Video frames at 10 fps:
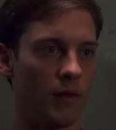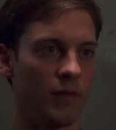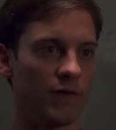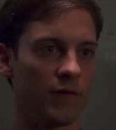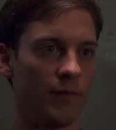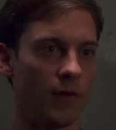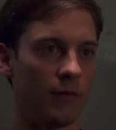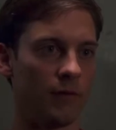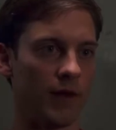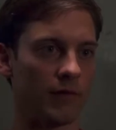I missed the
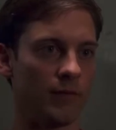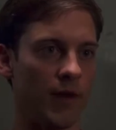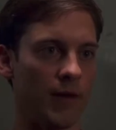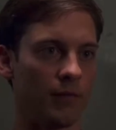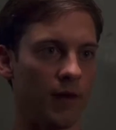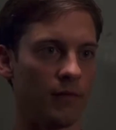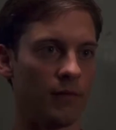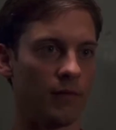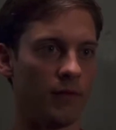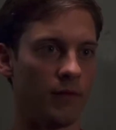part where that's my
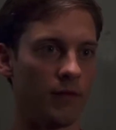problem.